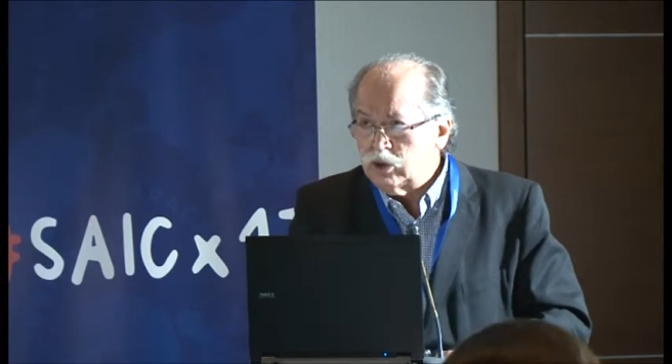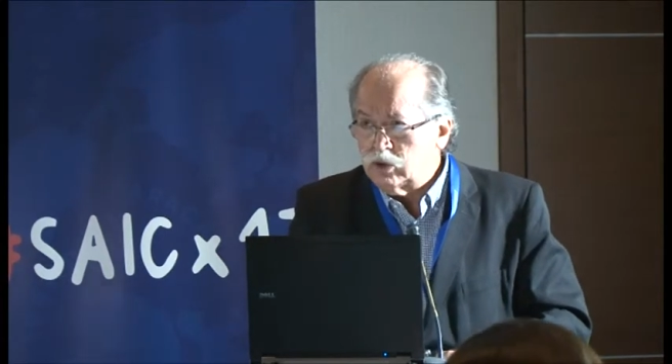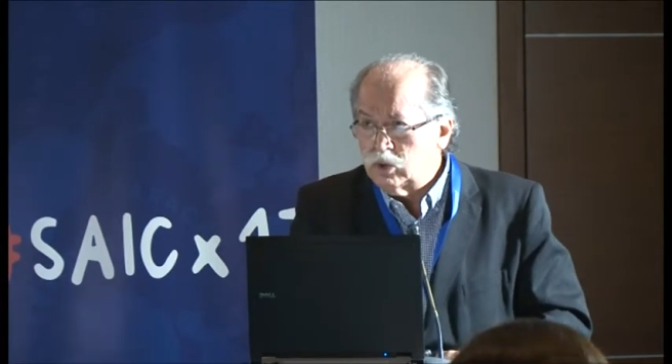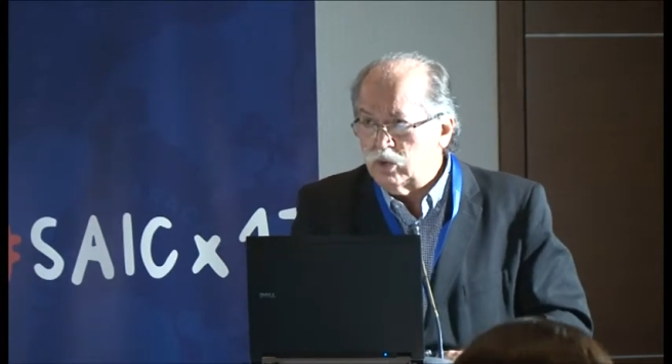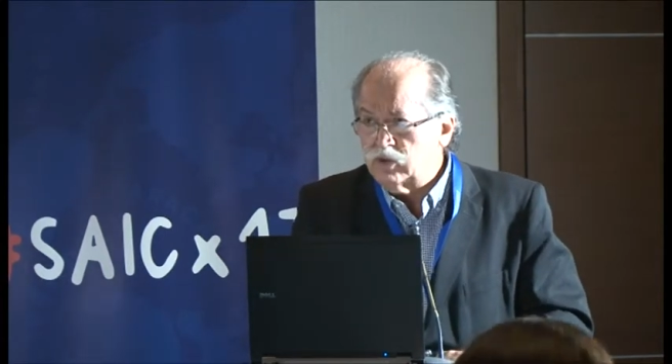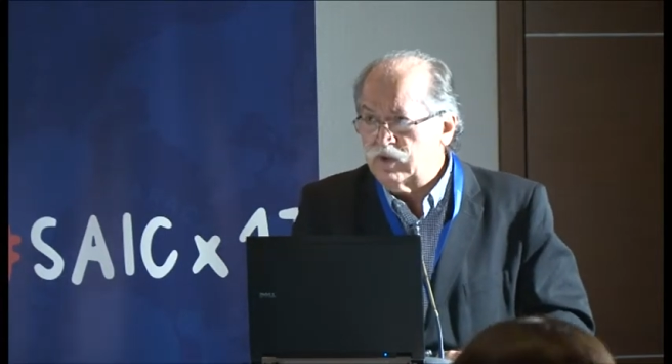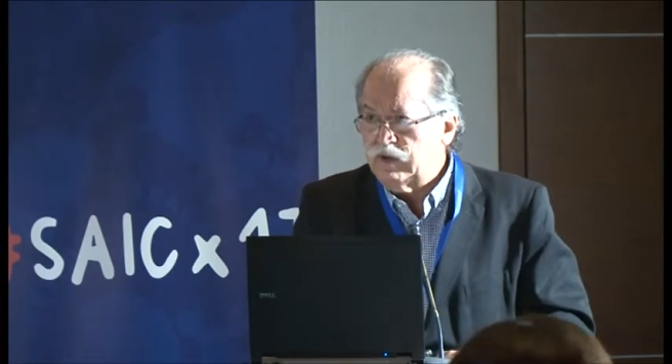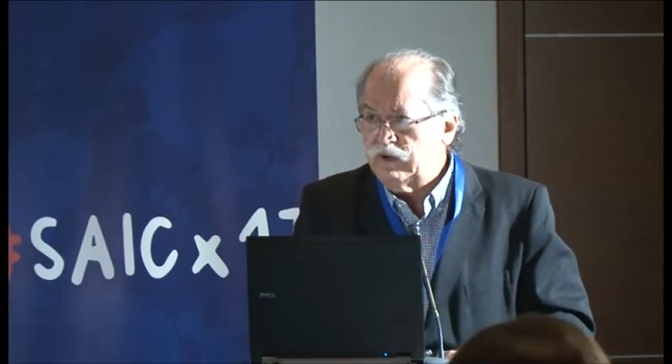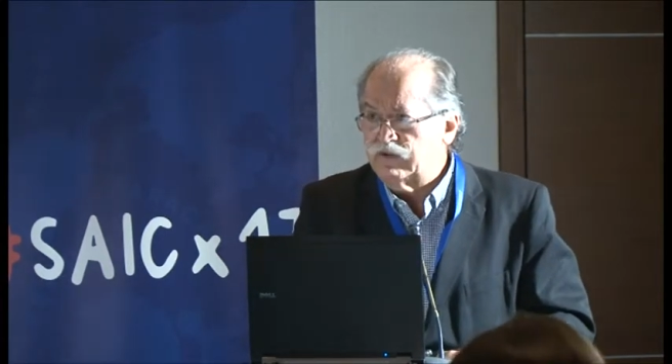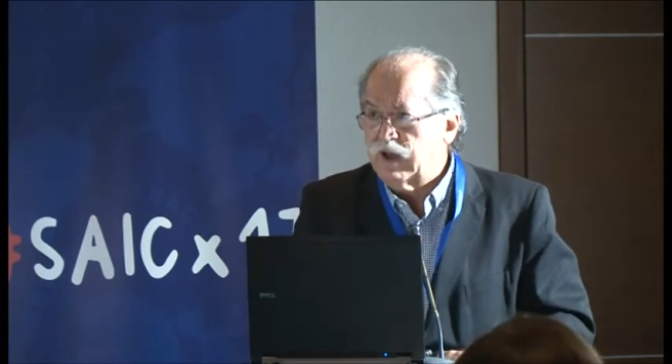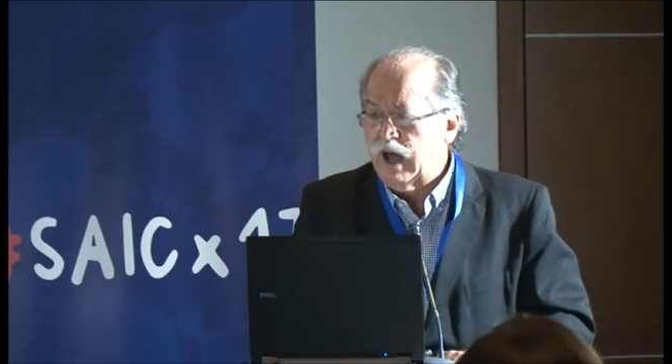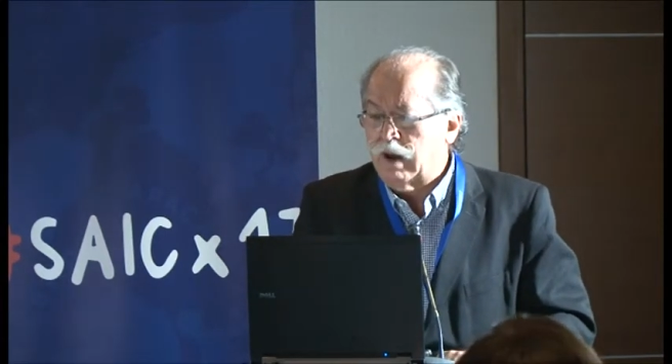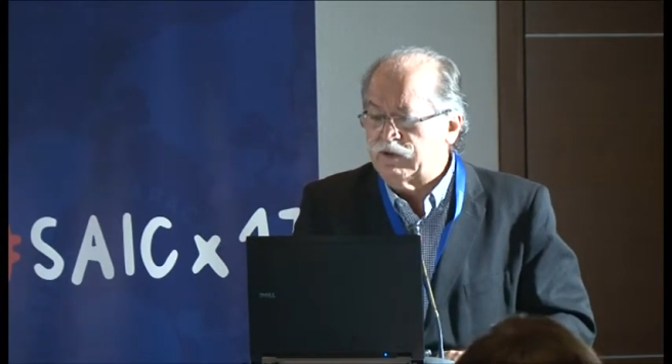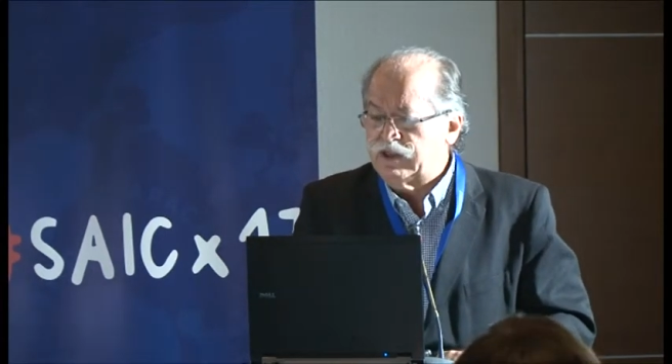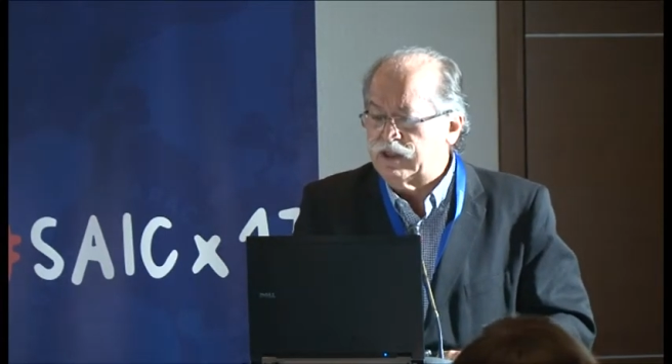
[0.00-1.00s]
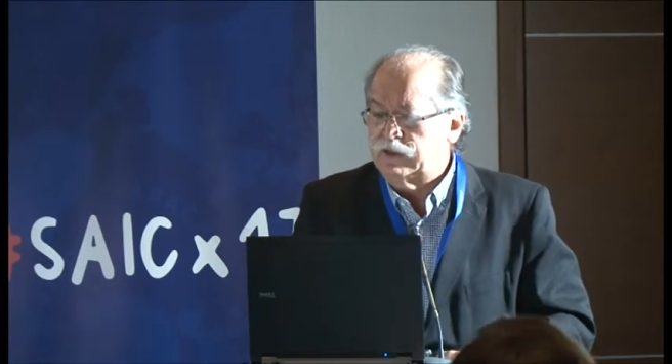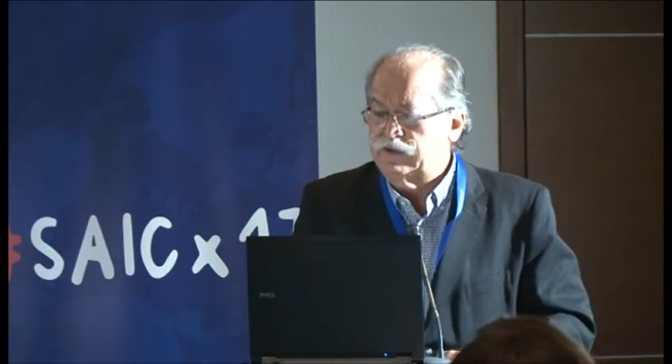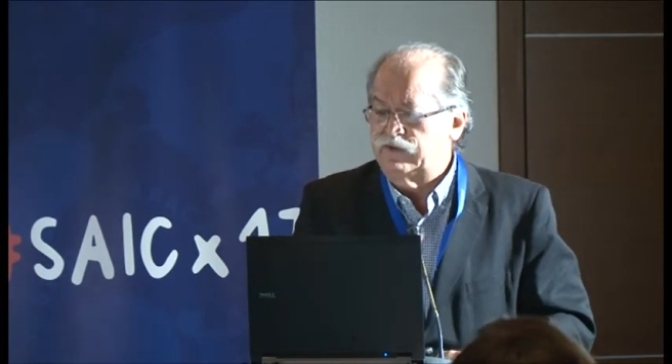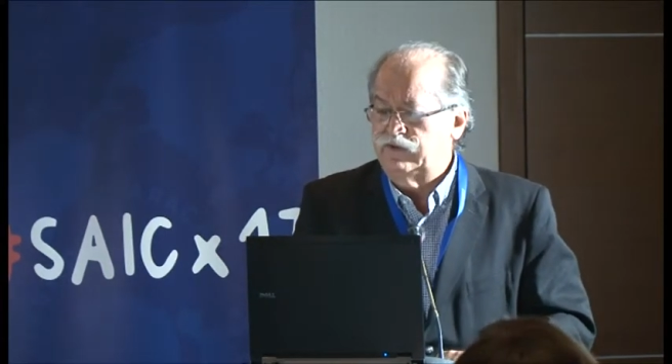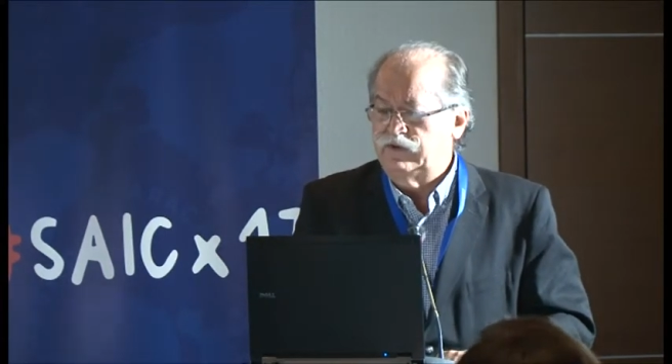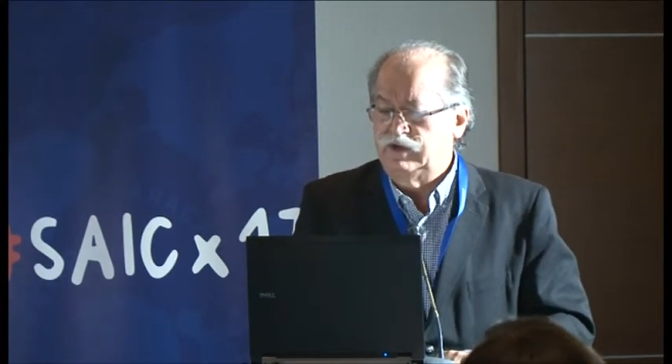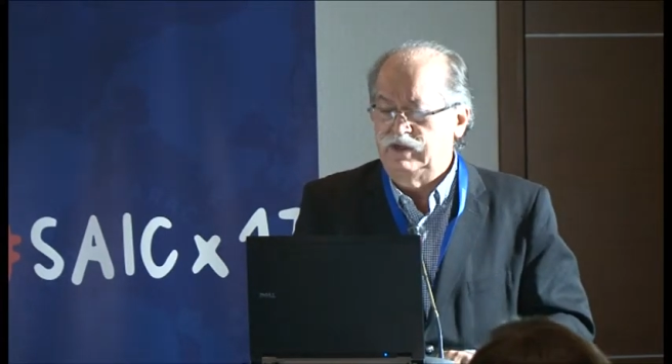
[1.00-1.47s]
to its
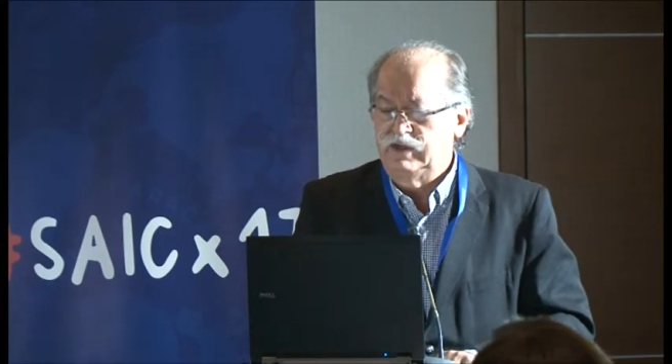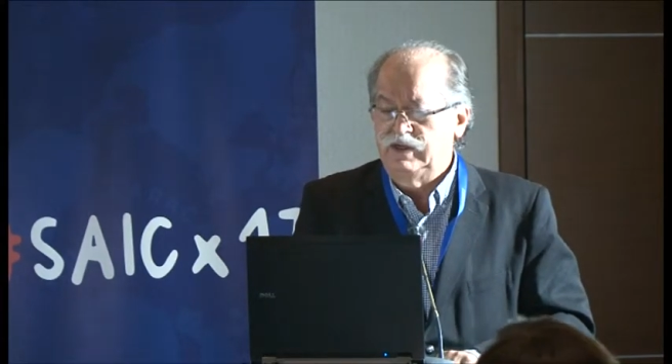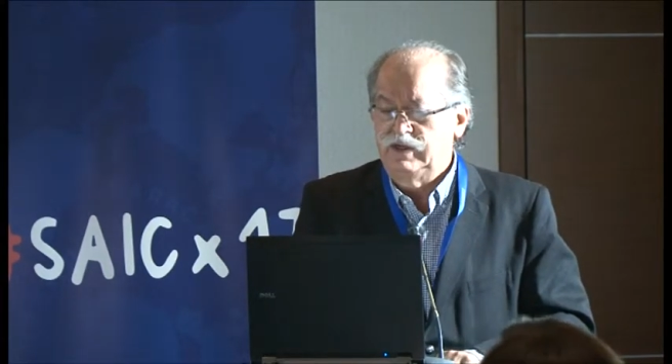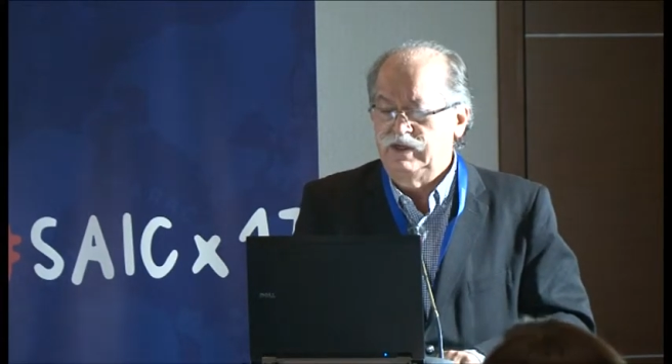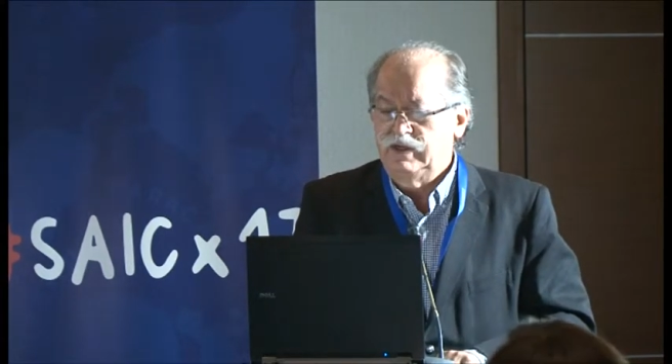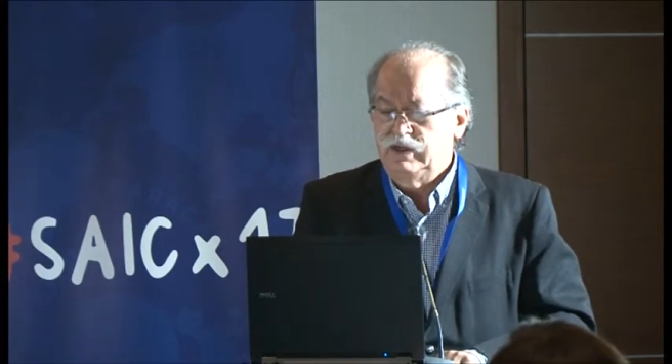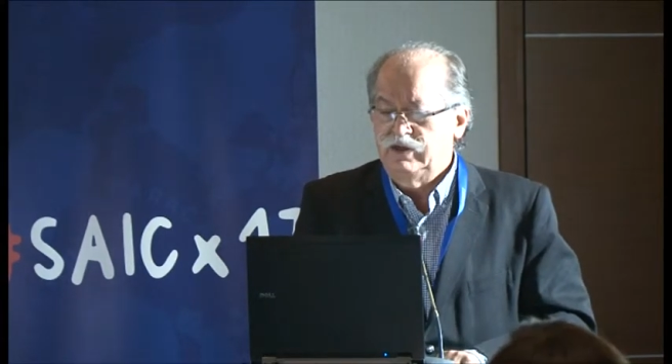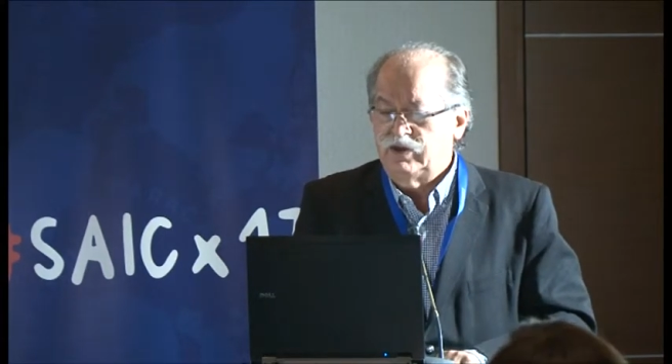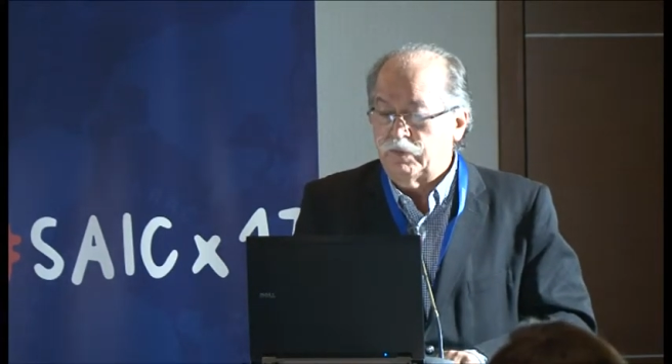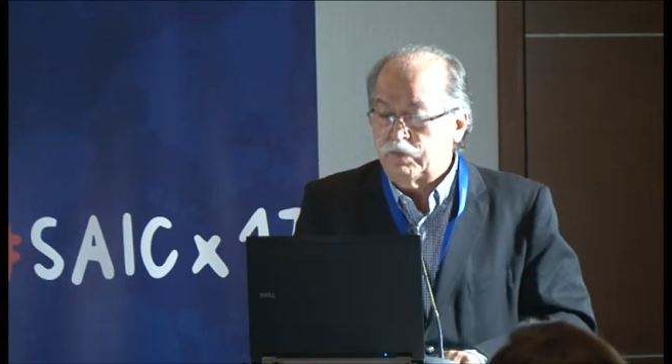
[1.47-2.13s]
inhabitants. The